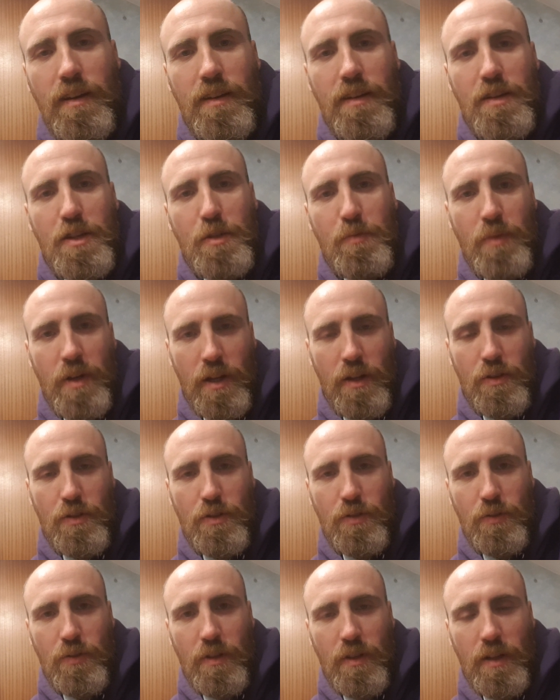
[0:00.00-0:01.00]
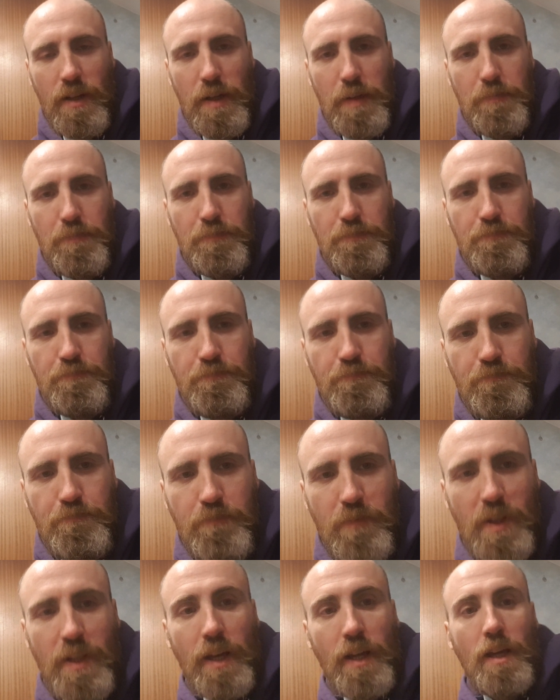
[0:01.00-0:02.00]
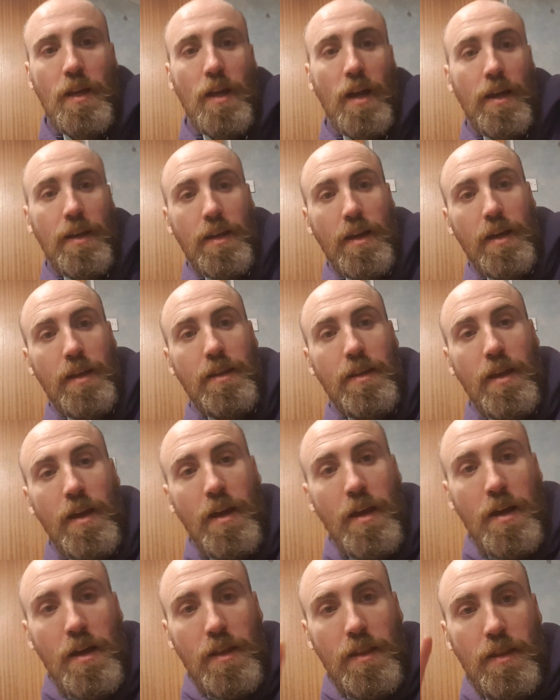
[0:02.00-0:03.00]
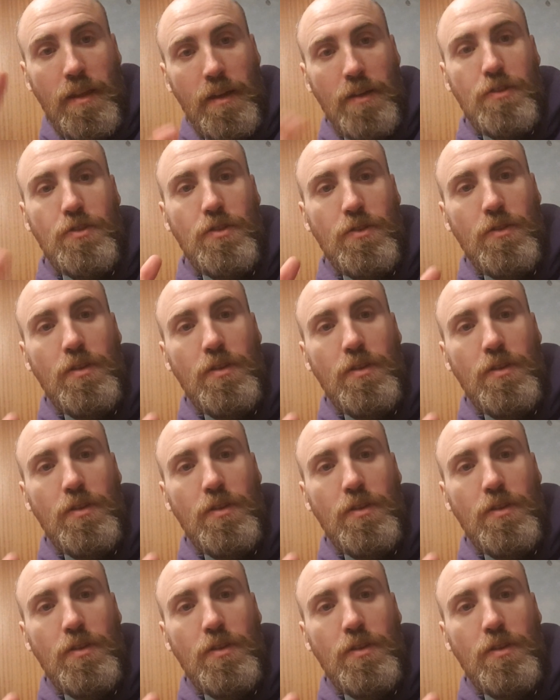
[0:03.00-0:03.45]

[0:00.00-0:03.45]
spiritual thingy, and the issue